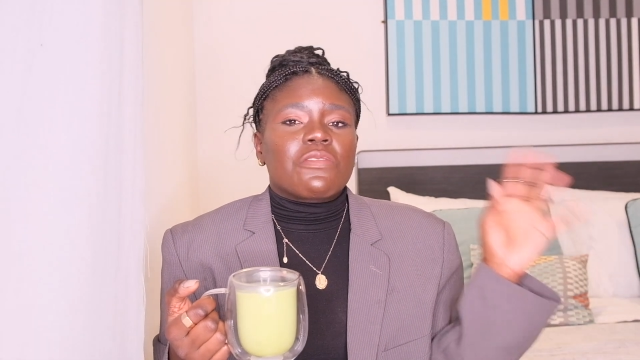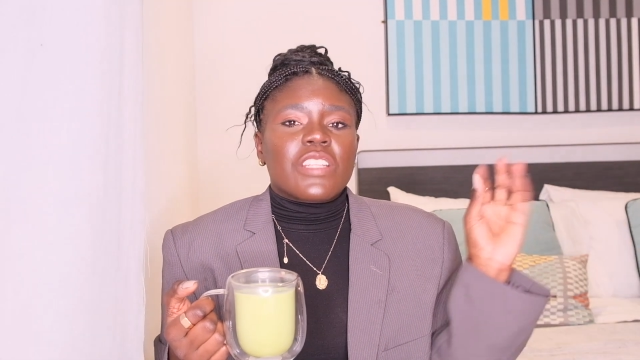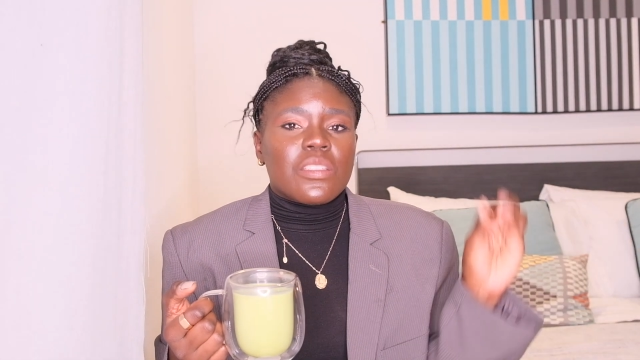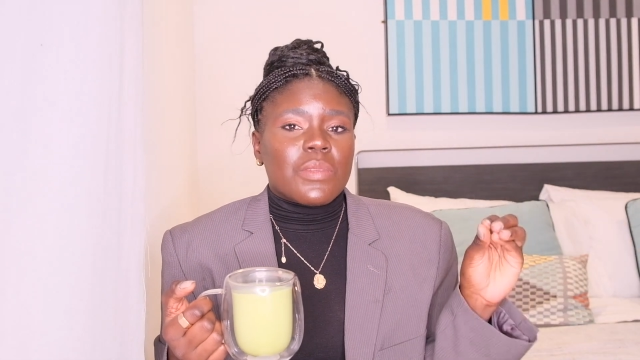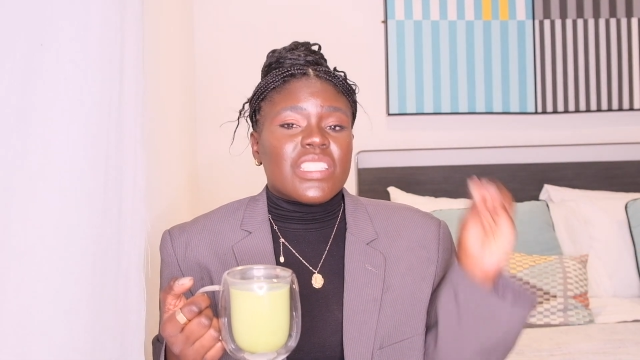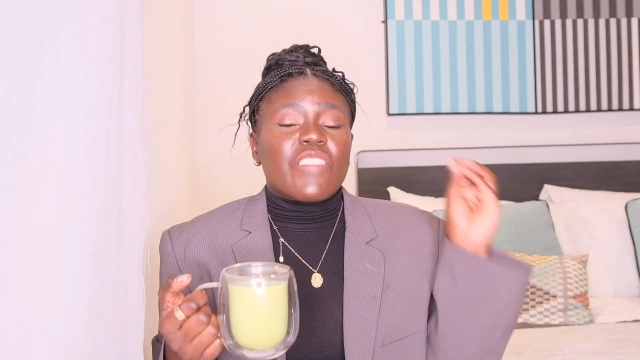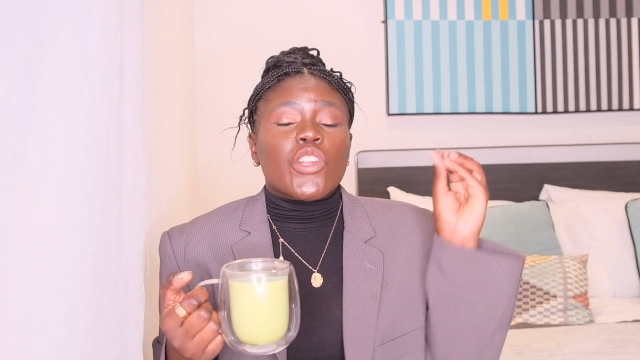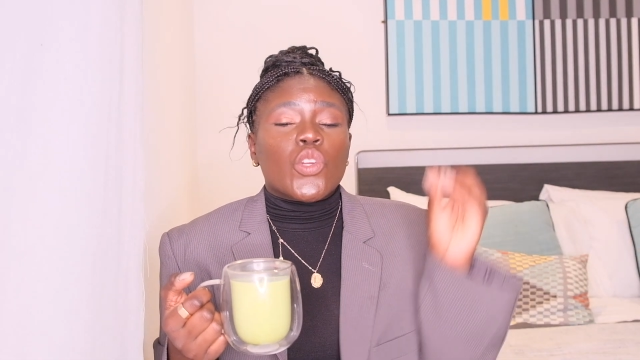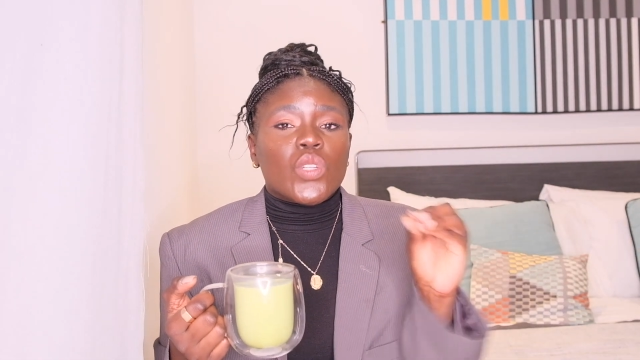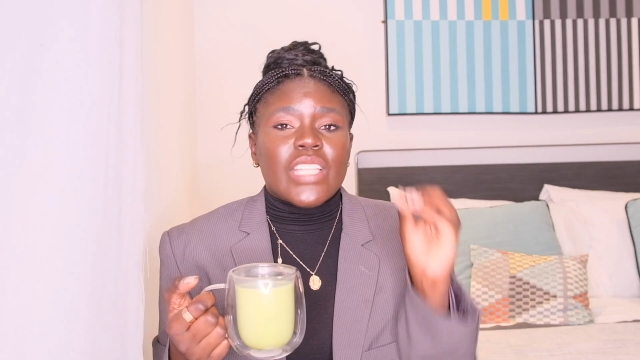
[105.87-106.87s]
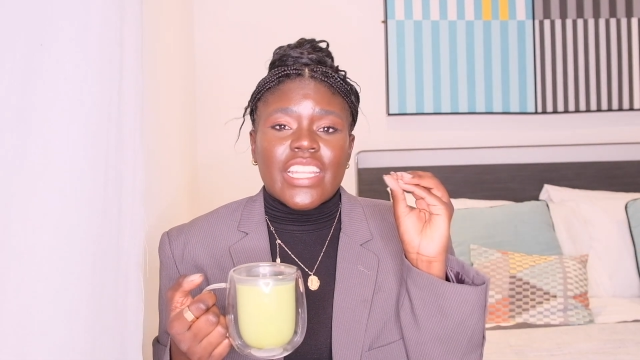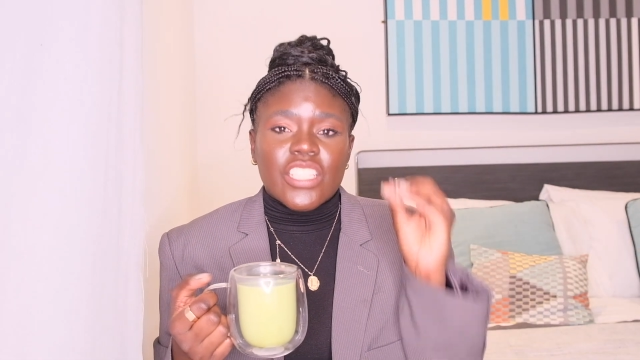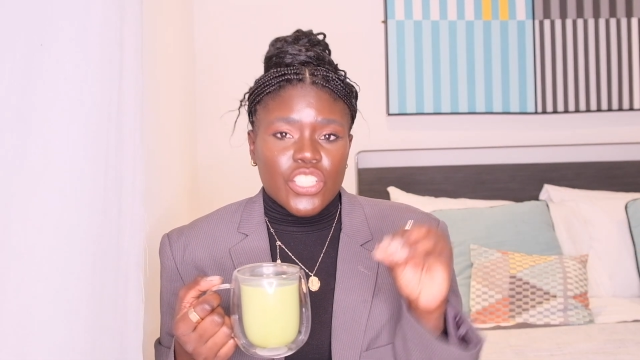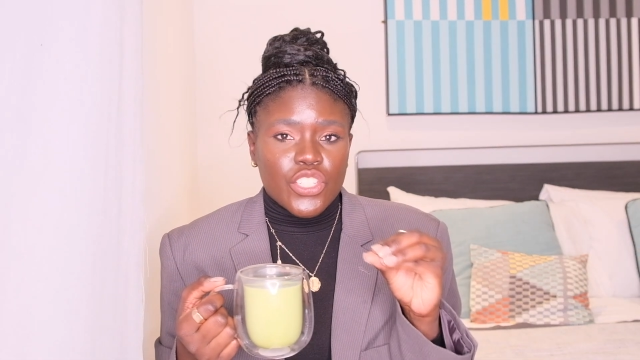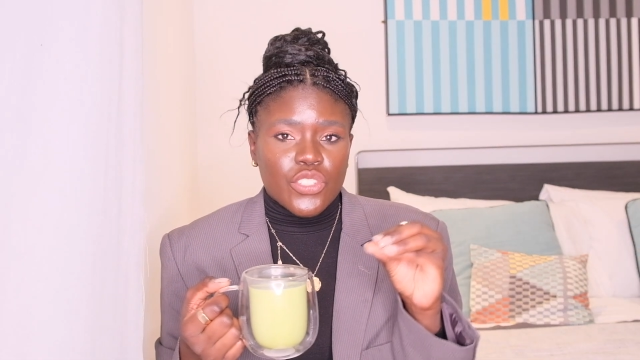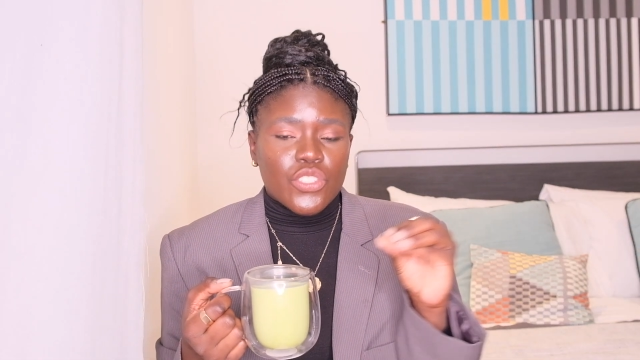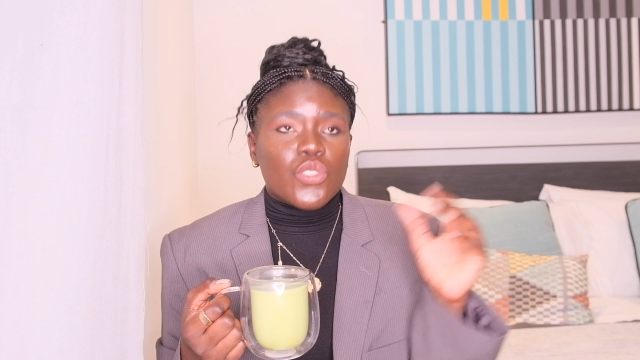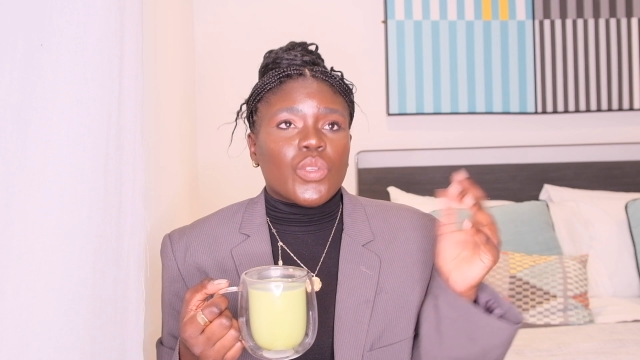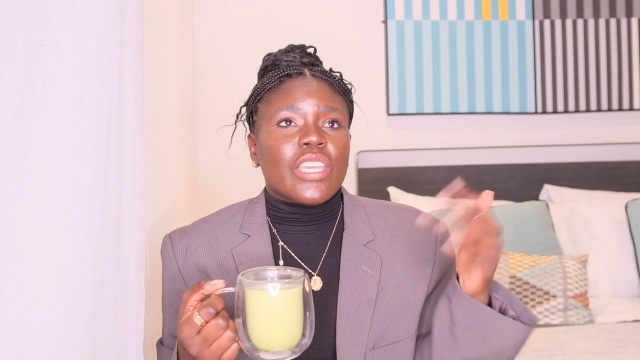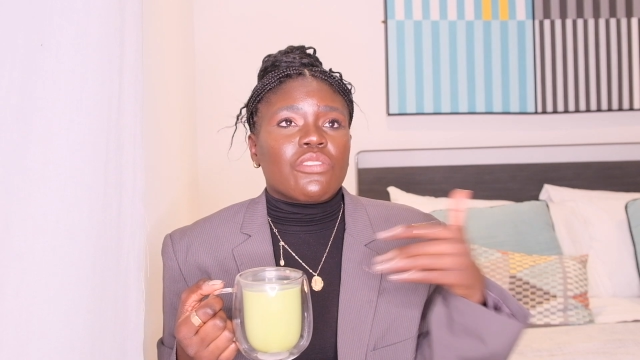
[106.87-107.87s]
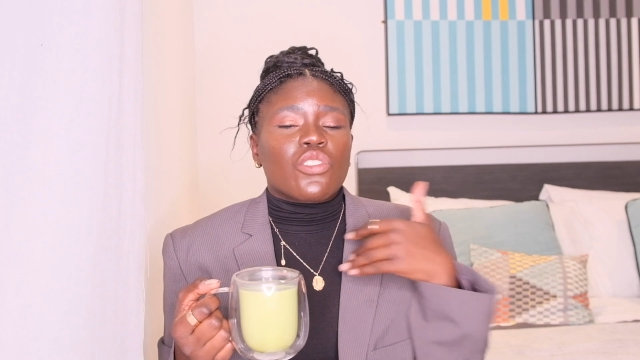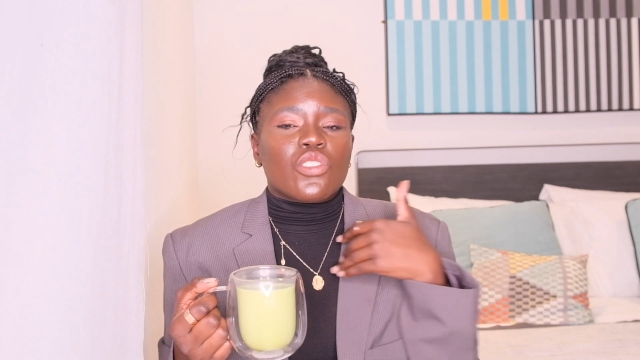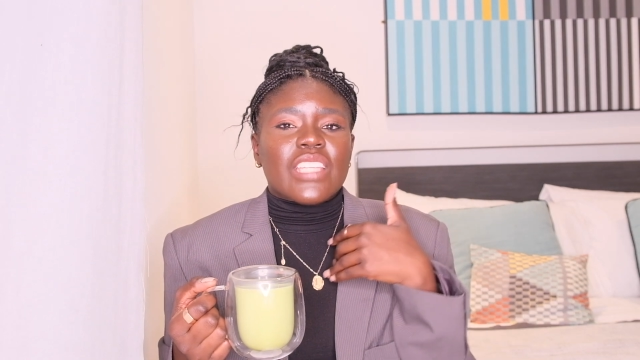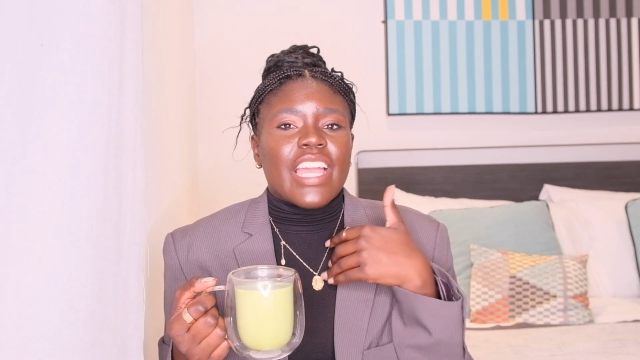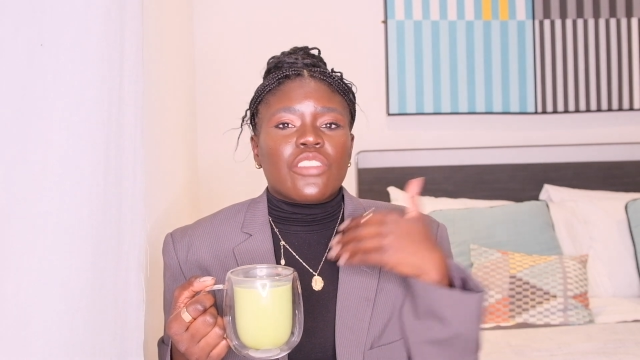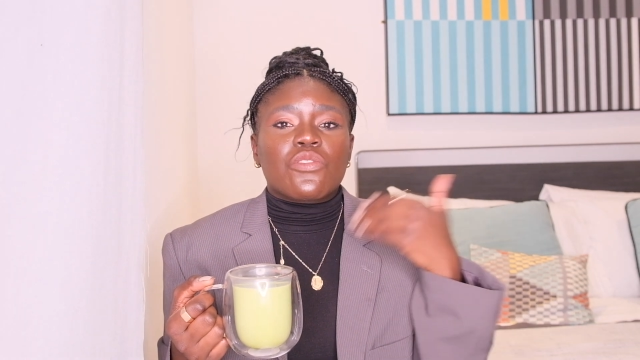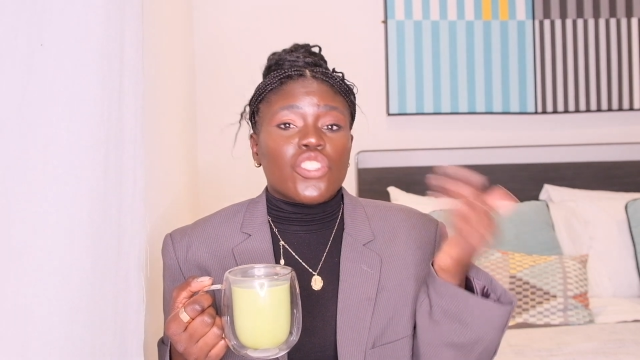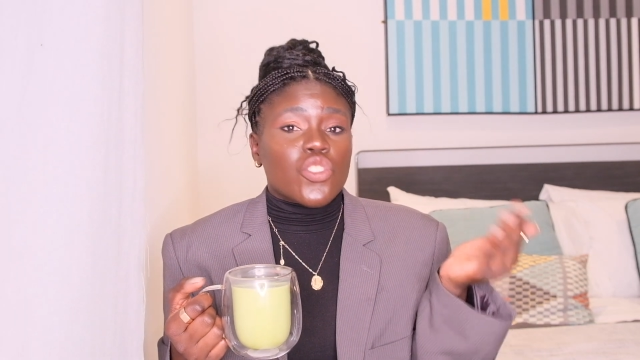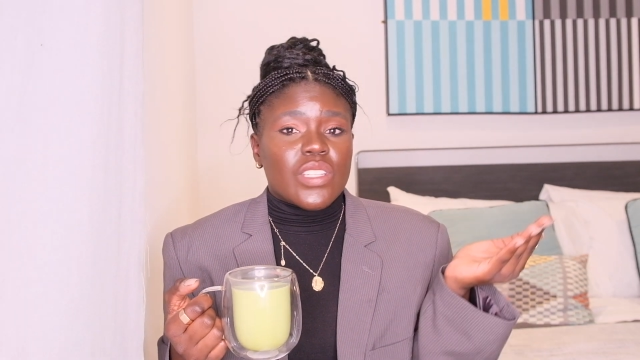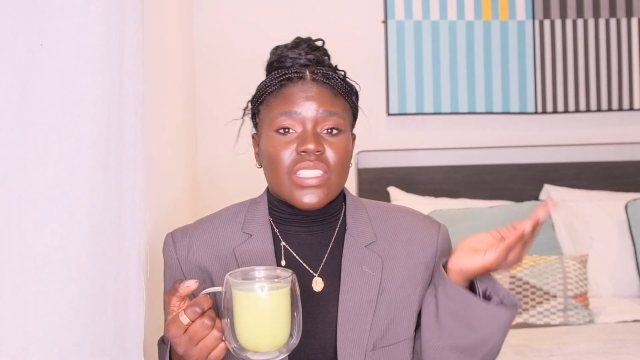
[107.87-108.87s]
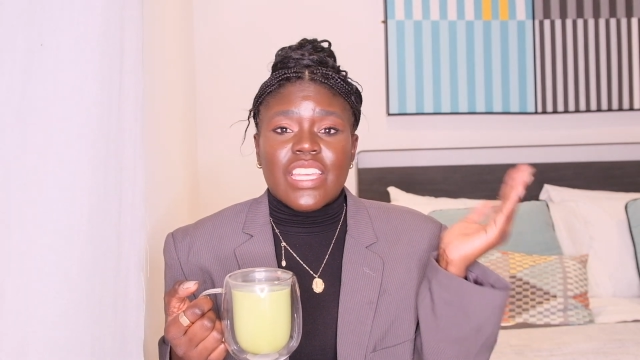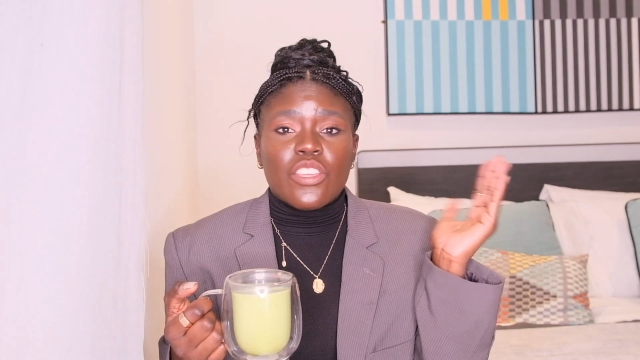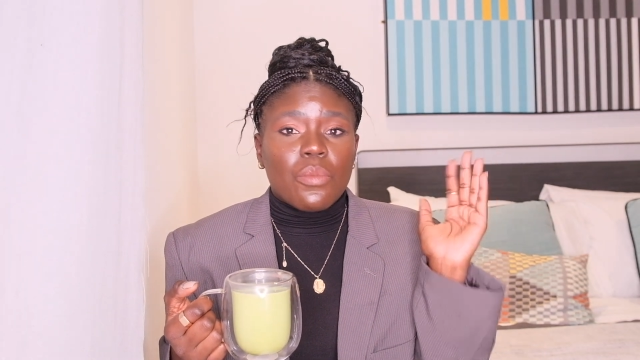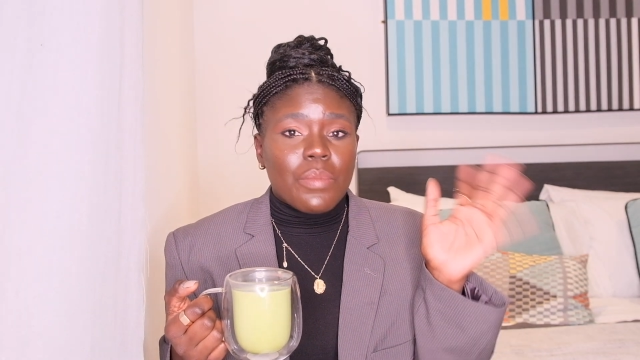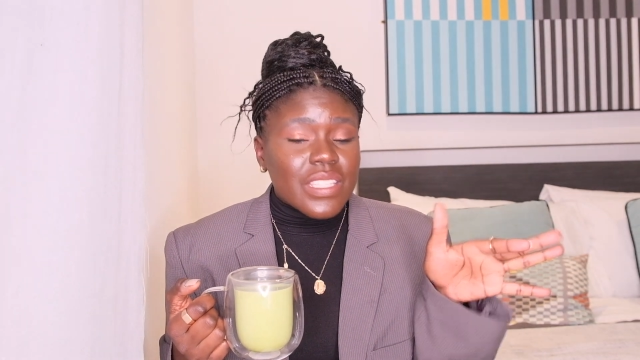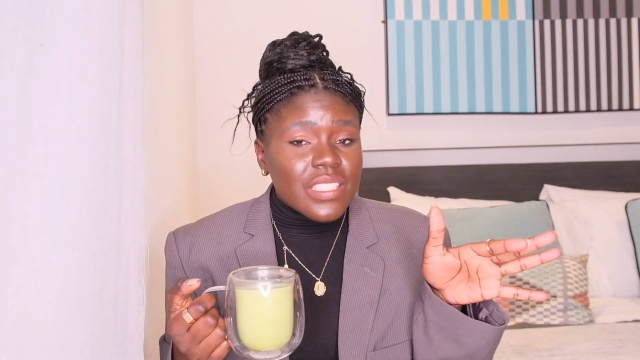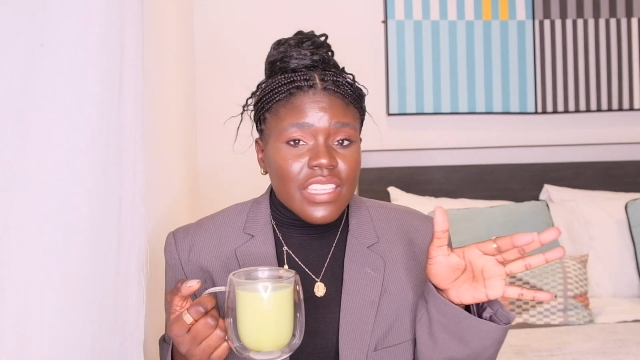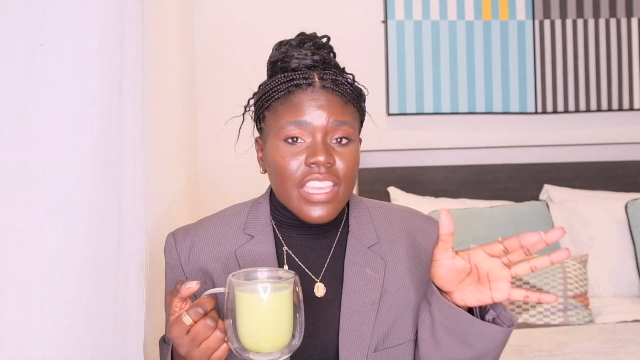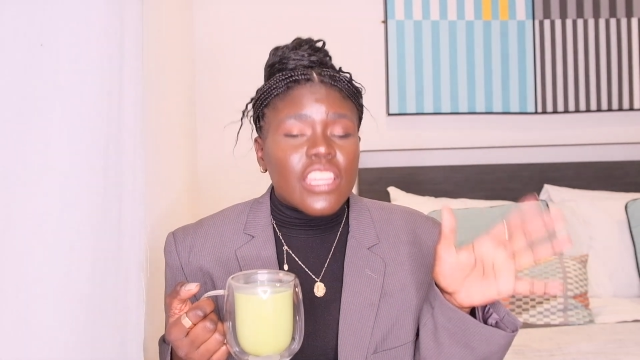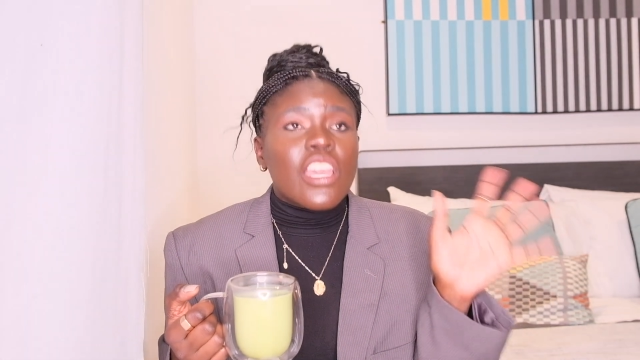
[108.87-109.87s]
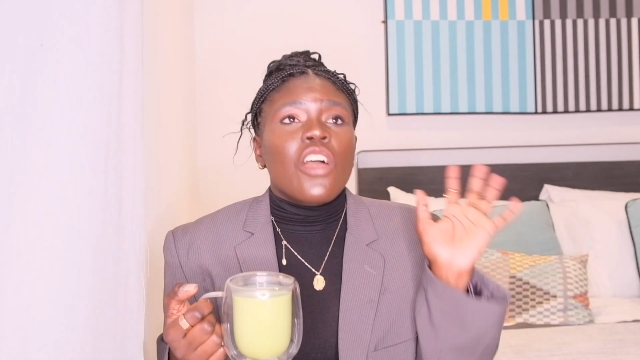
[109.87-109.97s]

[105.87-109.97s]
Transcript: Vitamins are a good addition to give you those kind of nutrients that you're missing.